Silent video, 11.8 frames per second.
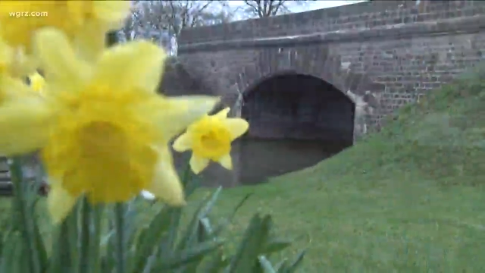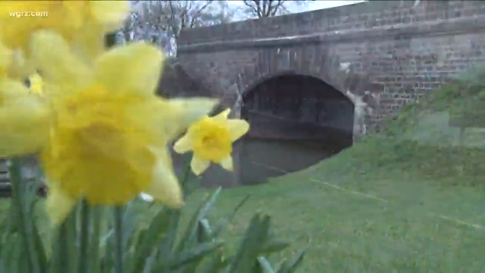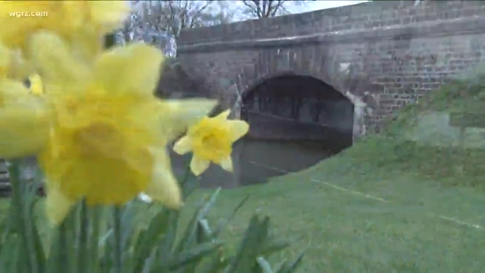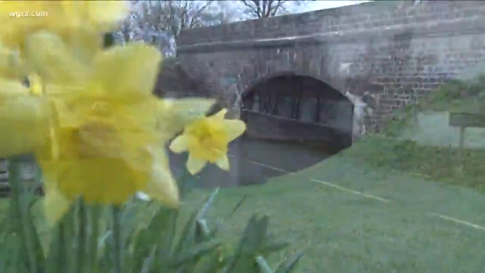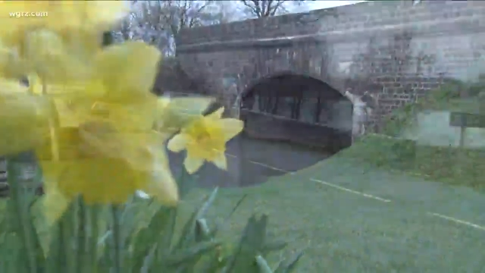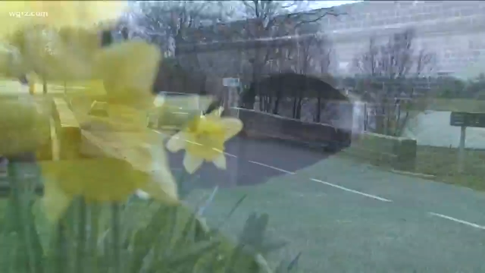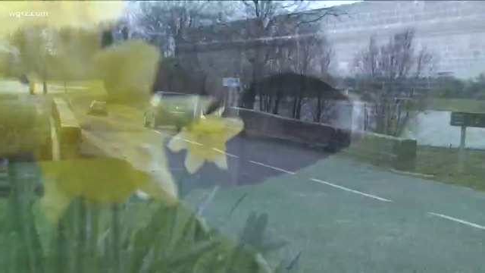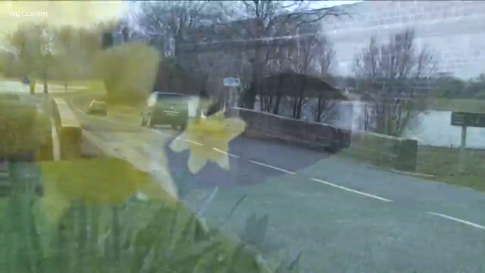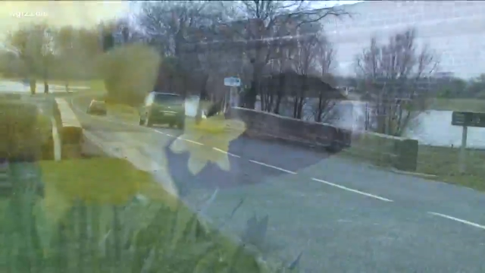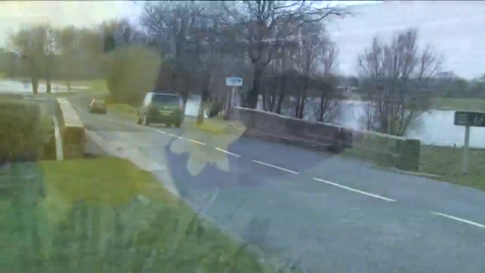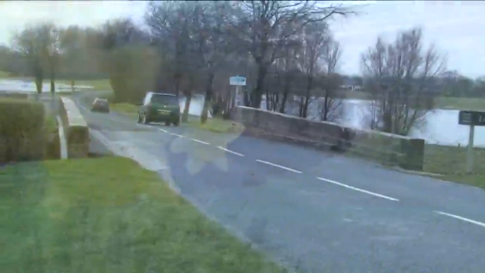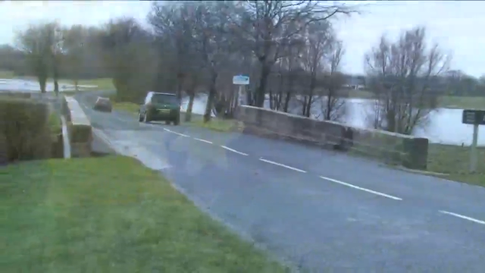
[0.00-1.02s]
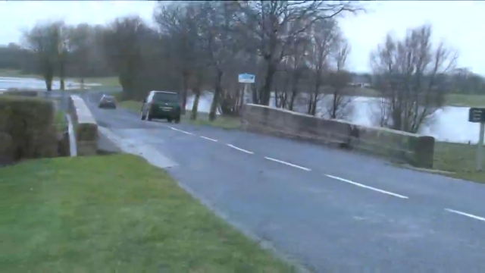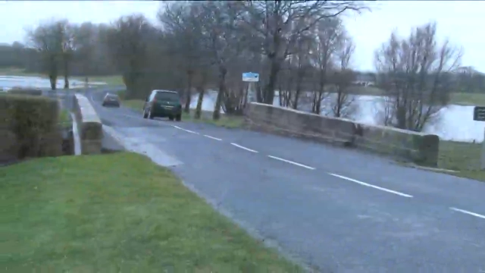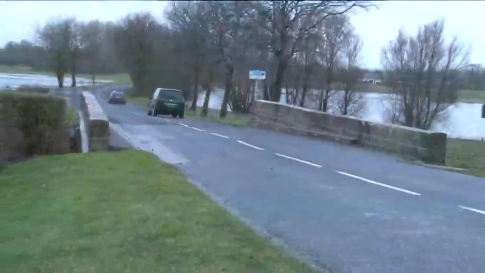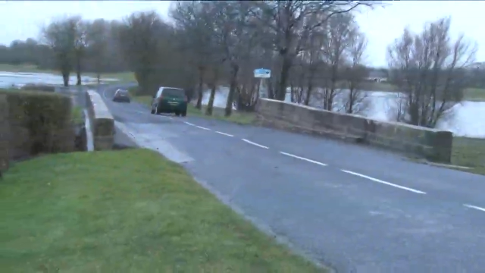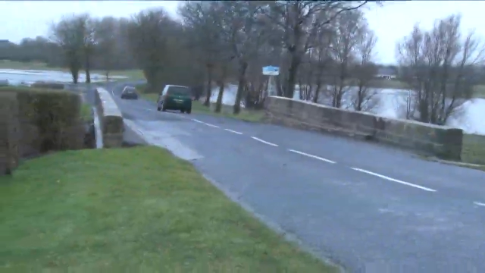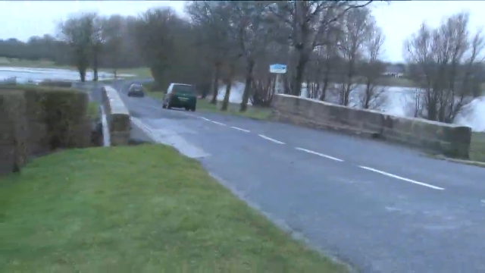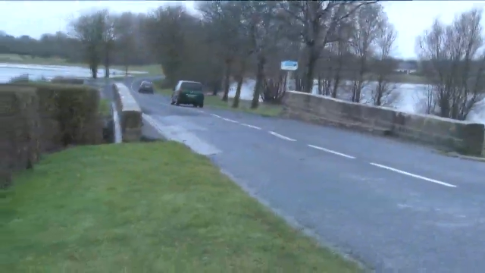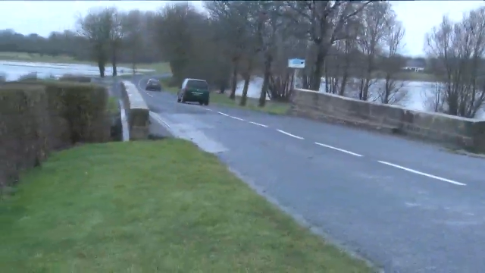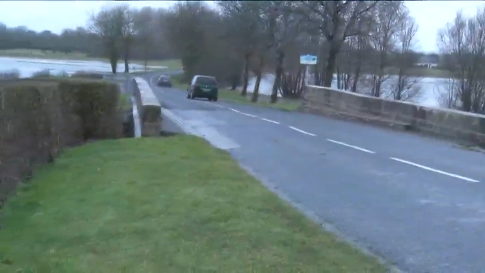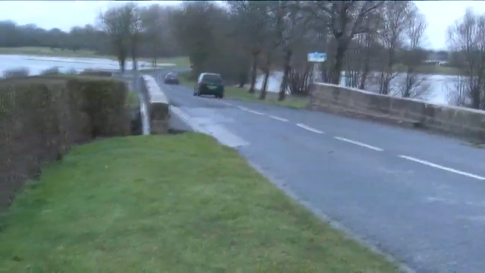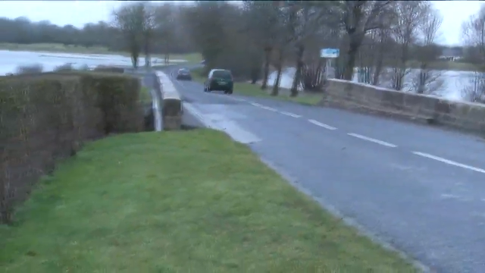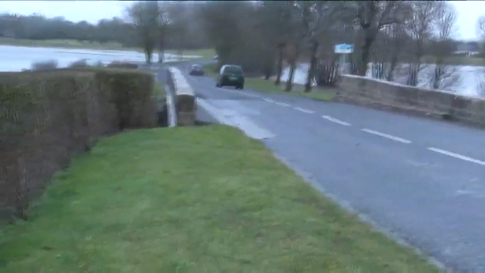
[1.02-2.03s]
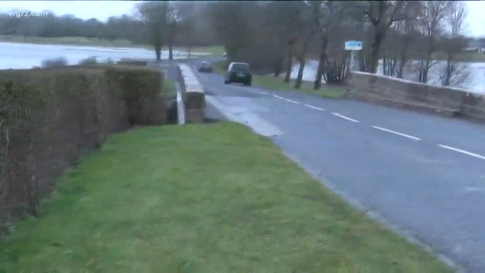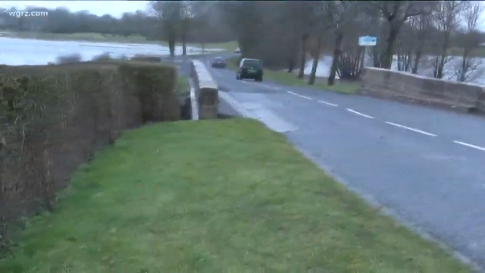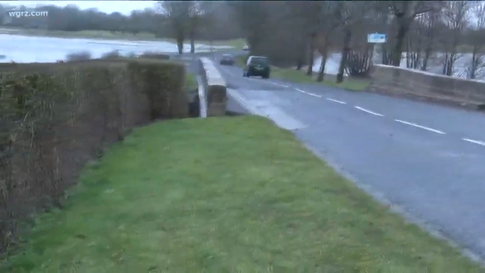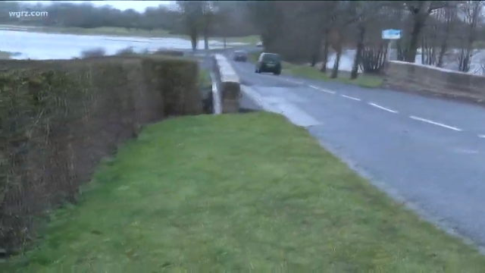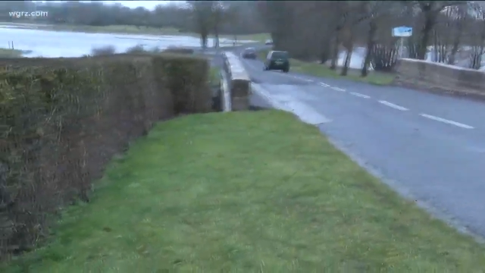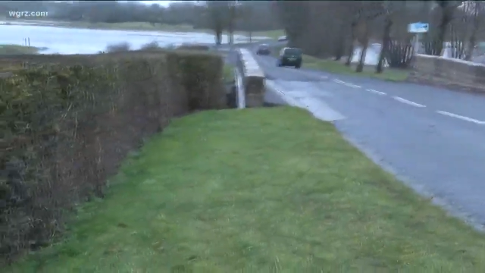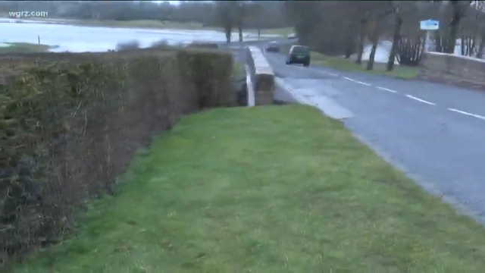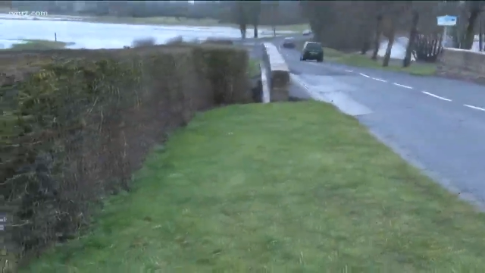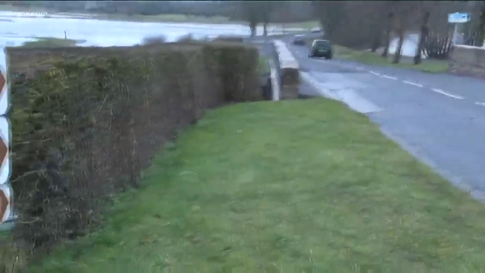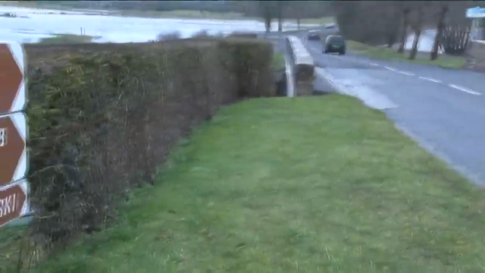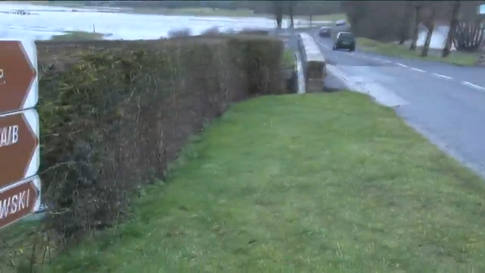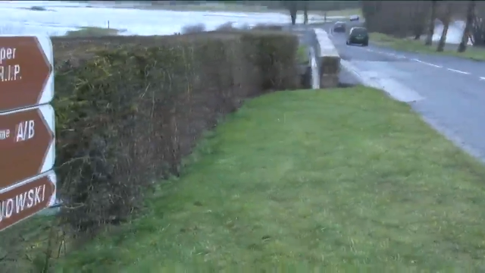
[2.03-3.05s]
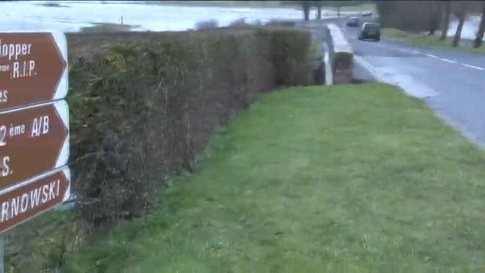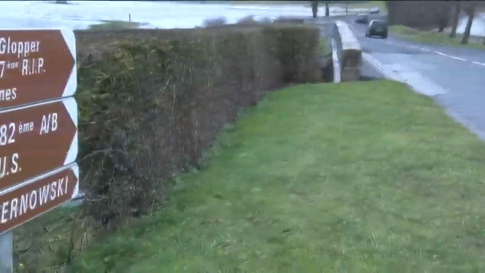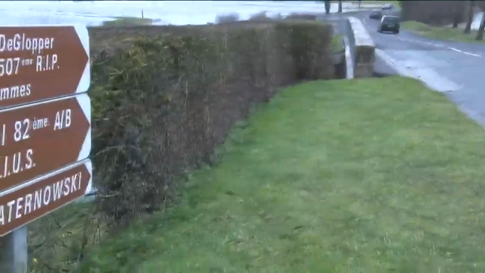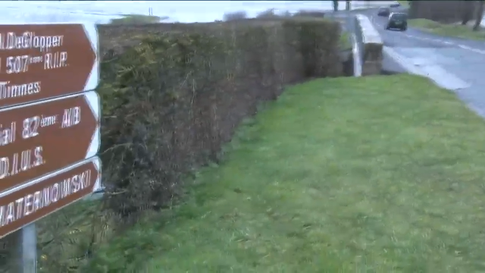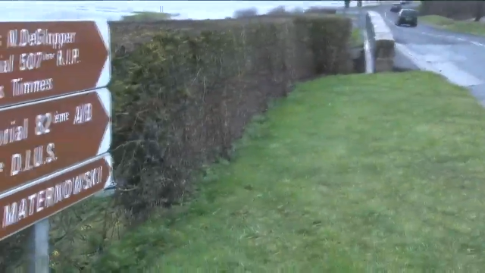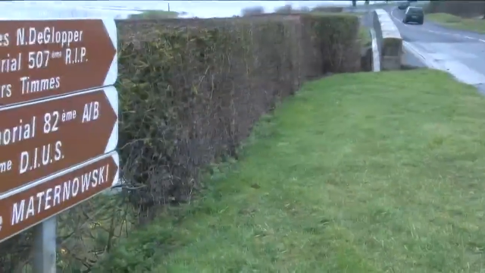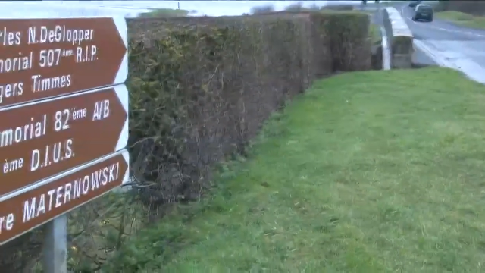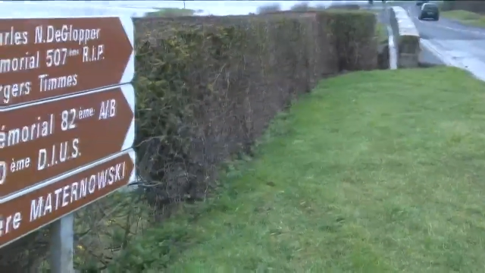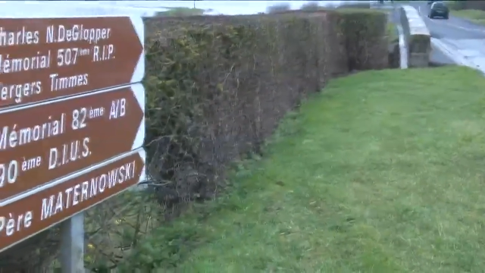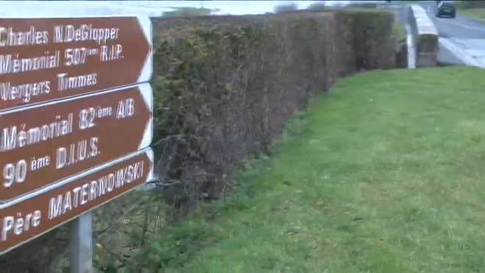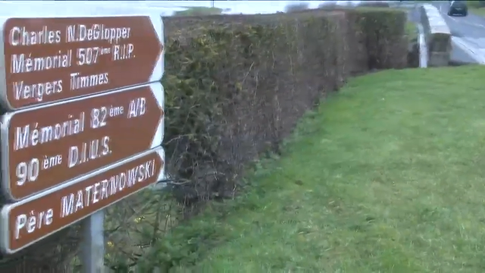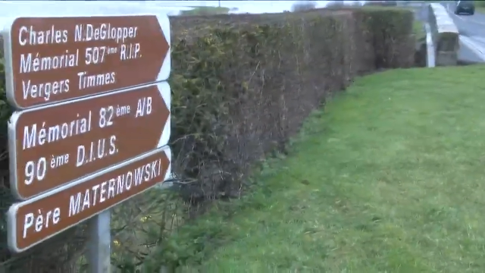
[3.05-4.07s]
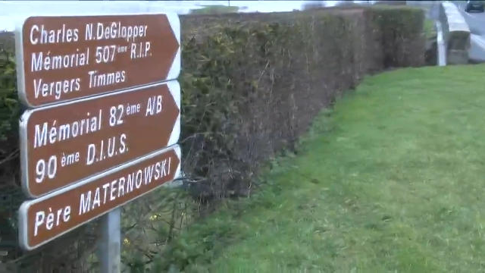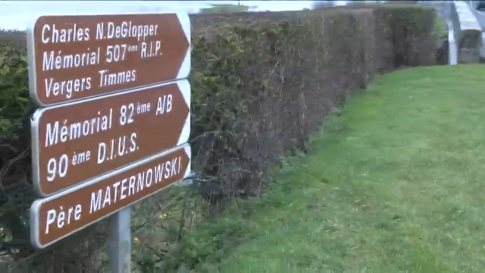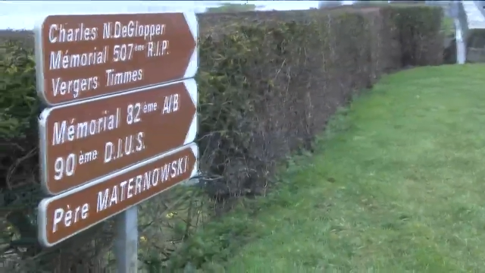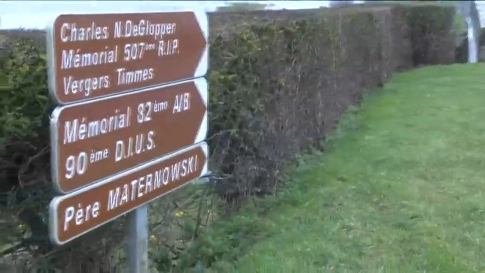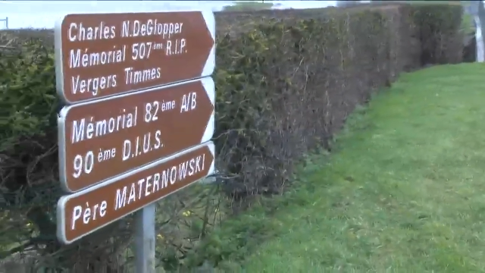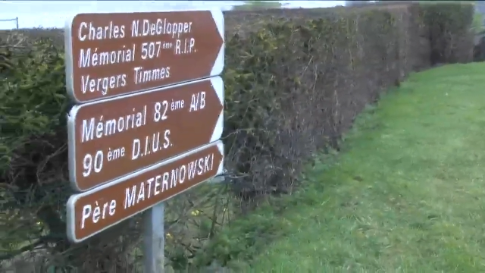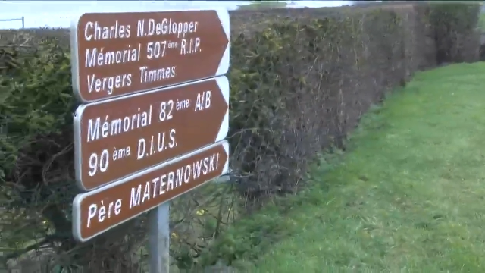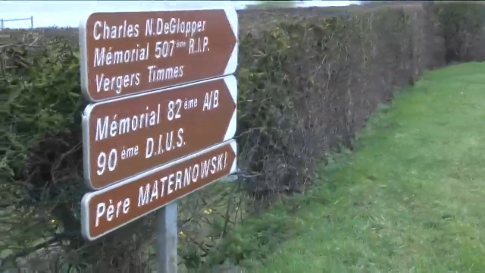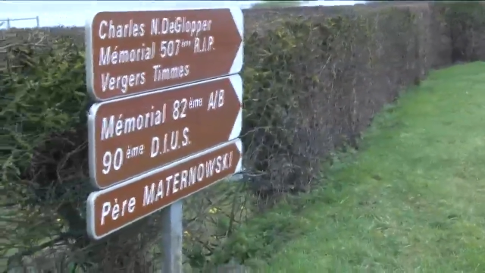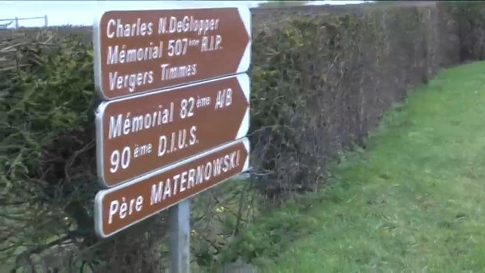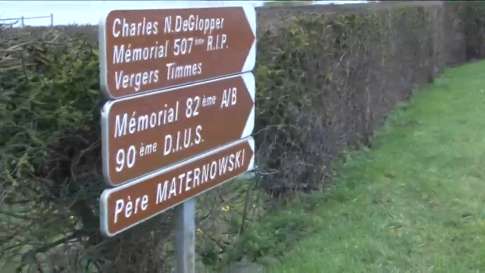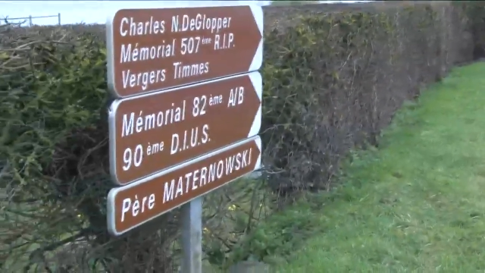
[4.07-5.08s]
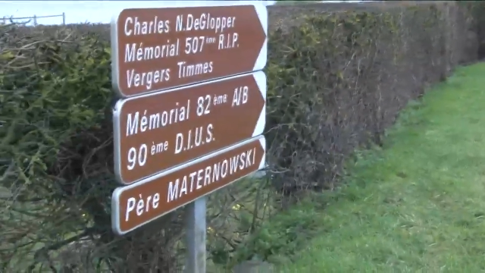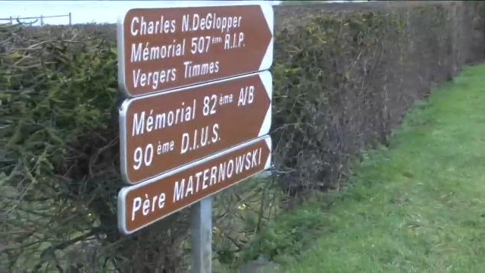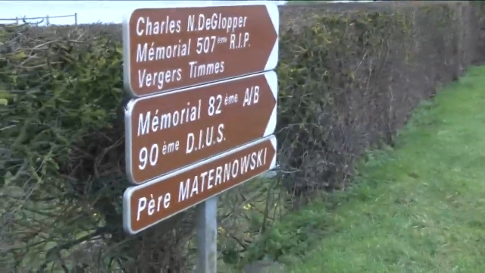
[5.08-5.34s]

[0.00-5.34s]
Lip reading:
(no speaker visible)